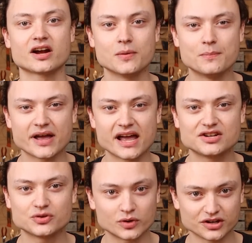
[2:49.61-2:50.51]

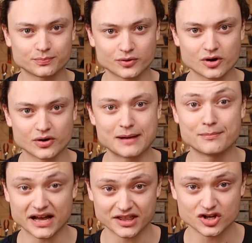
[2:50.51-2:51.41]
compared to what is
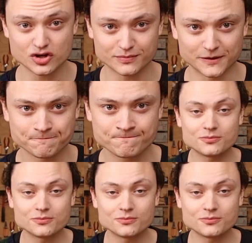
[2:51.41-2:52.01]
programmed by the human.